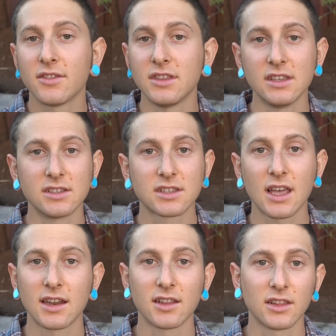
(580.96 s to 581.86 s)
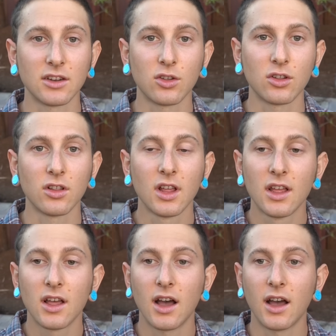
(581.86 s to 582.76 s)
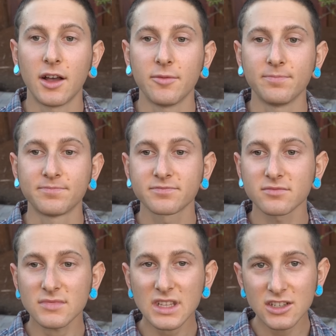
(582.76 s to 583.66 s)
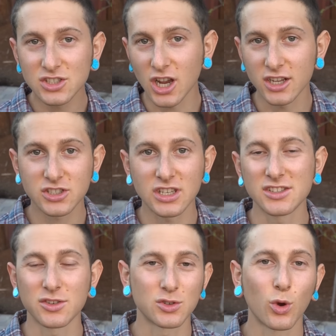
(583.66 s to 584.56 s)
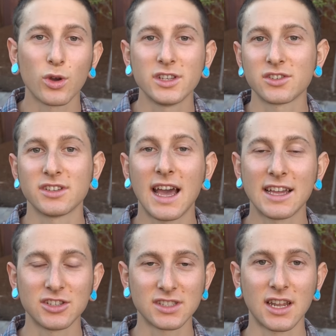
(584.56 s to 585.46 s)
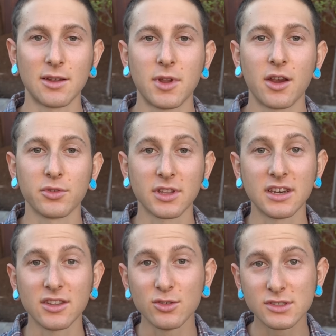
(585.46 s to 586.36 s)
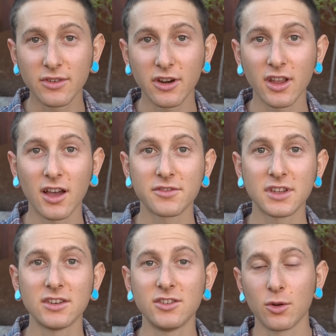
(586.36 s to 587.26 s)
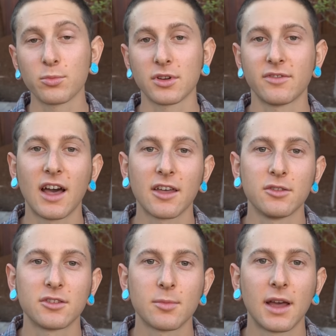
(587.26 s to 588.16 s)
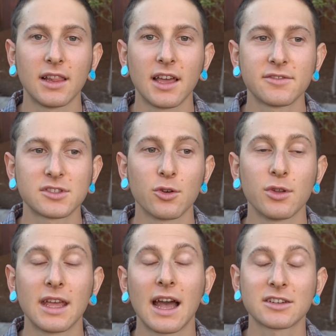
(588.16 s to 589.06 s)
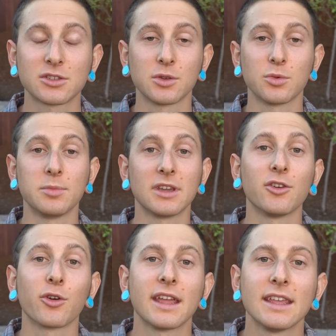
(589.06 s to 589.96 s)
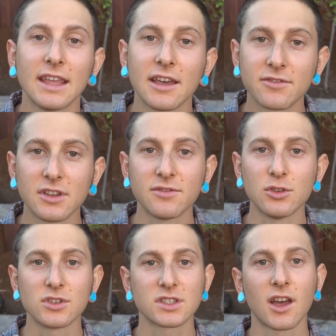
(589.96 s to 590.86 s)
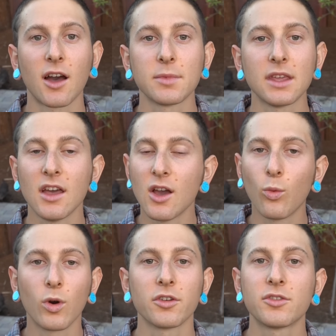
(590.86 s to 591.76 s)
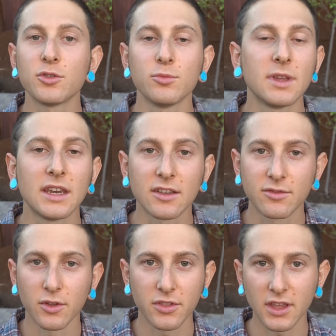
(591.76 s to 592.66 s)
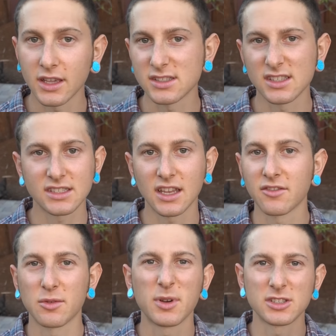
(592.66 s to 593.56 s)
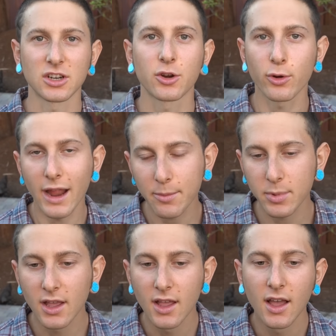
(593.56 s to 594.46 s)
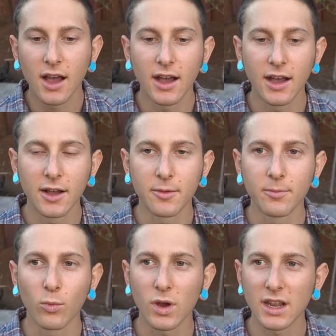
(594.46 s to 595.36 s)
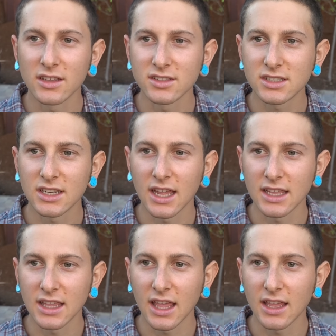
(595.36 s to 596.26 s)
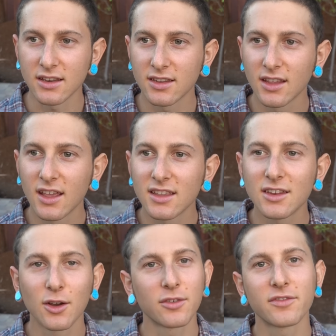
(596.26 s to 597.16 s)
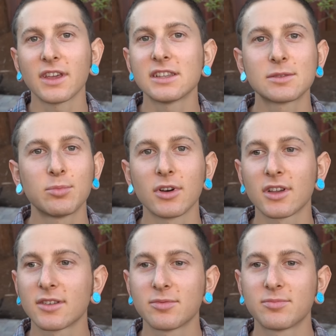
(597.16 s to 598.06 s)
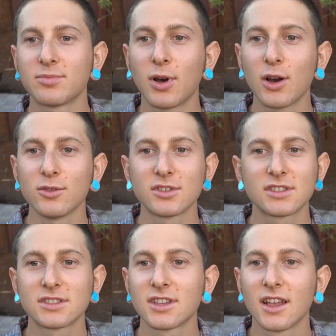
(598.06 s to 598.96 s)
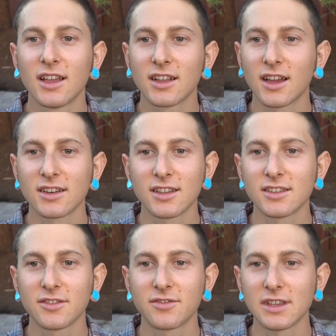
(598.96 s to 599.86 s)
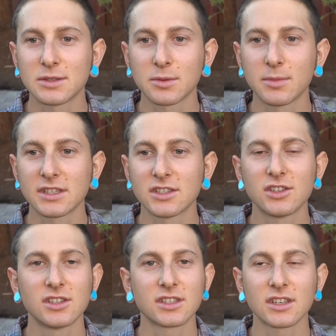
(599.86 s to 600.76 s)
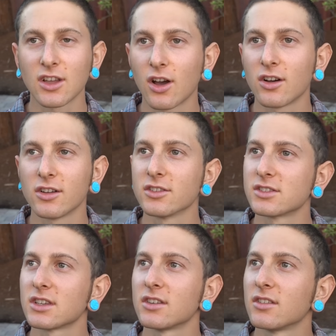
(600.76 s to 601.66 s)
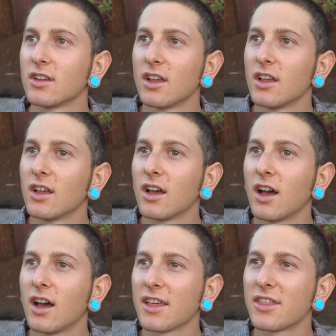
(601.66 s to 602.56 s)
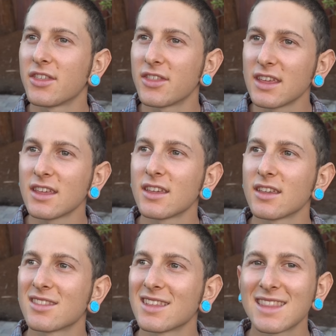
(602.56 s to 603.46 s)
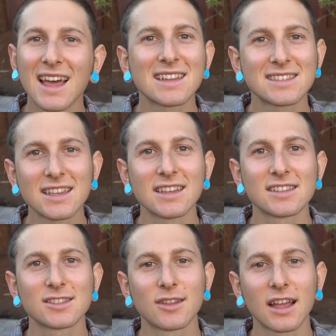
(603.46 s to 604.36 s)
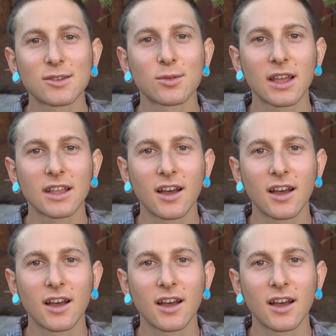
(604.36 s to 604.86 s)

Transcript: these kind of little tchotchkes or toys or gadgets that I'm not really going to use very often don't bring value into my life, so it actually would be a great gift if you just got me one or two meaningful things instead of a bunch of crap. What else did I get? You know, Facebook posts, got tons of Facebook messages and calls, and I think that that is it. So that's what I